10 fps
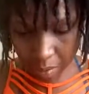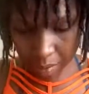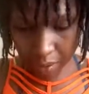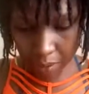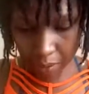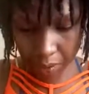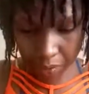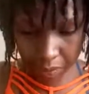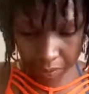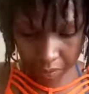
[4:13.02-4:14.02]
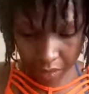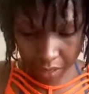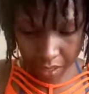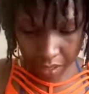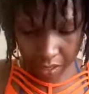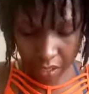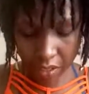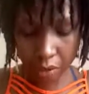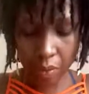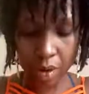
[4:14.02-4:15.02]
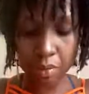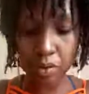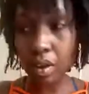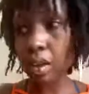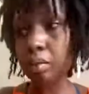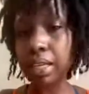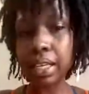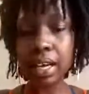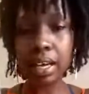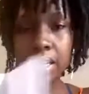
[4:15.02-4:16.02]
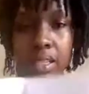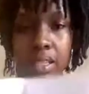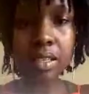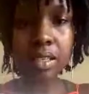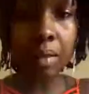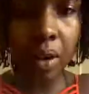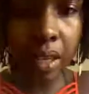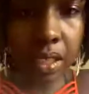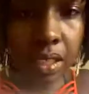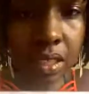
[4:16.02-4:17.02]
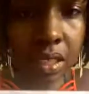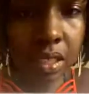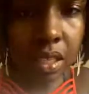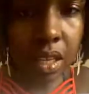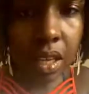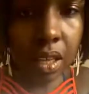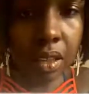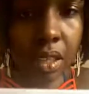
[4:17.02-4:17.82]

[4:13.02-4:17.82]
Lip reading: my paper so I know where I'm drawing my lines. So I marked the